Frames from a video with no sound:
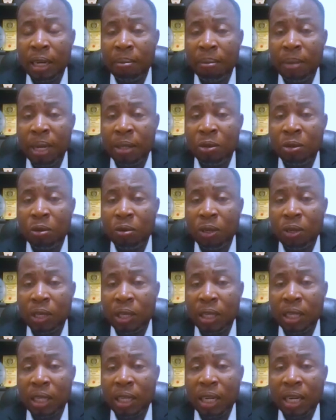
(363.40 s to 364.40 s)
Maiduguri,
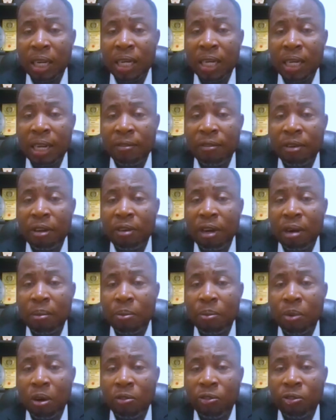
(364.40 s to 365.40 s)
they've never
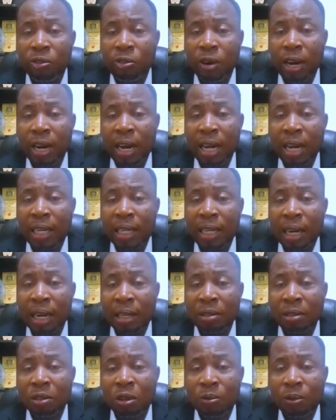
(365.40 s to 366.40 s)
bought fuel at
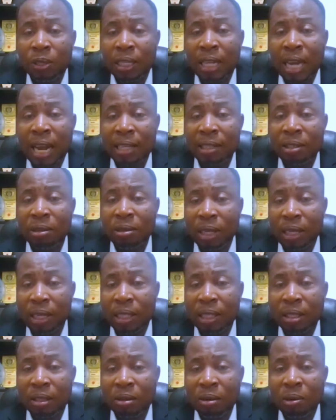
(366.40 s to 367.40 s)
that subsidized rate?
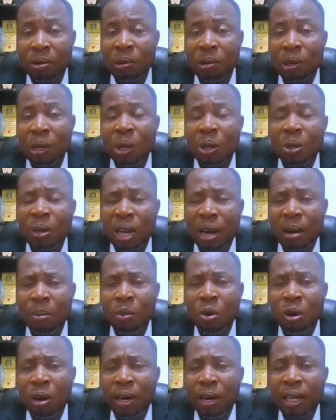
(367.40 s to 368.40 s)
So you are
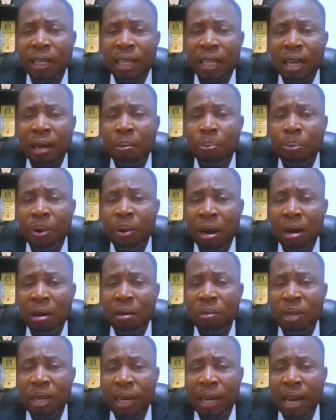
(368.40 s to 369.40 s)
more or less
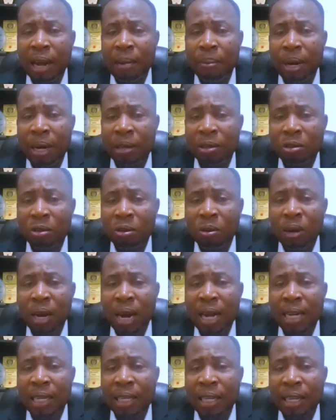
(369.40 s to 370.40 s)
empowering the cabal. So
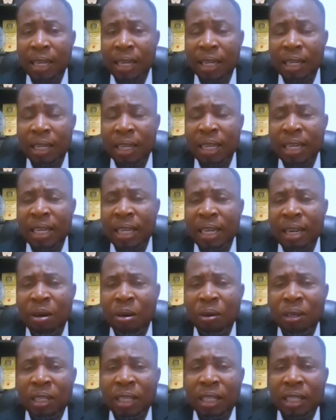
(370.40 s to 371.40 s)
I think in
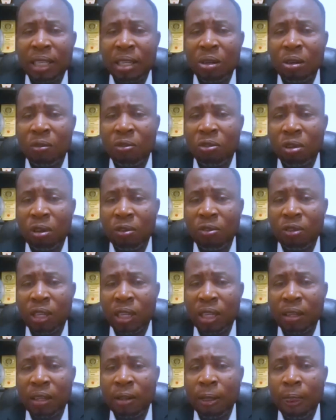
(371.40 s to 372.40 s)
auditing of
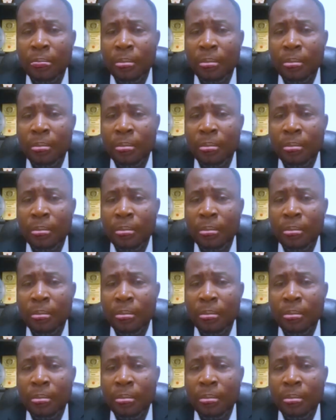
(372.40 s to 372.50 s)
subsidy,